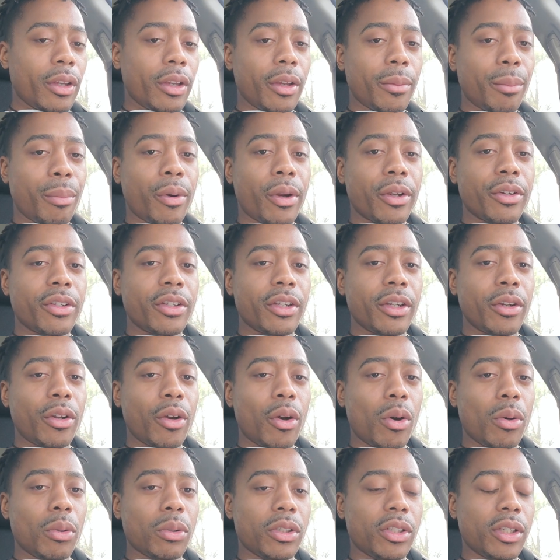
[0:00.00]
President
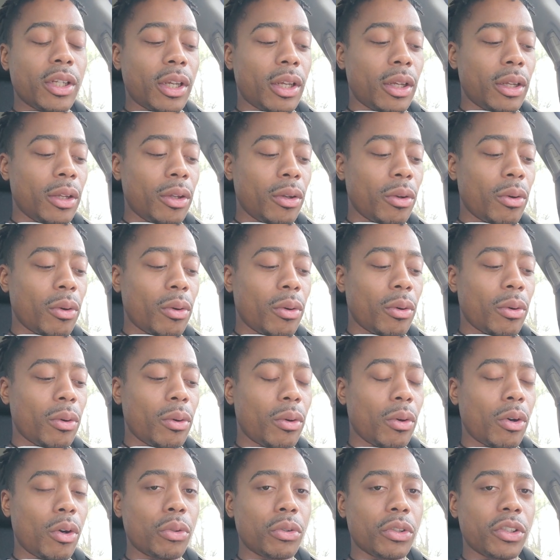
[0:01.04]
Osei or
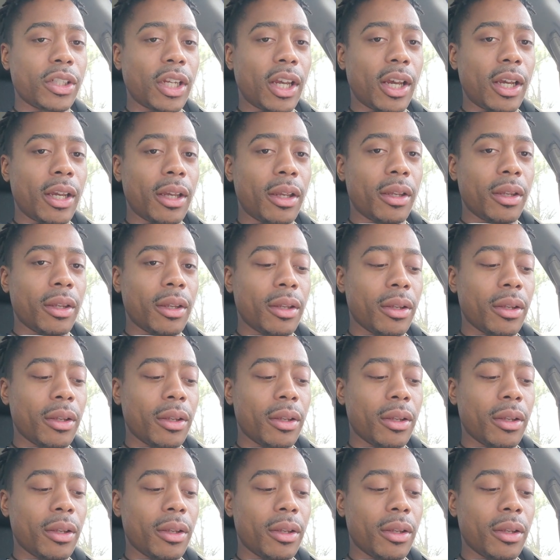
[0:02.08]
Osai.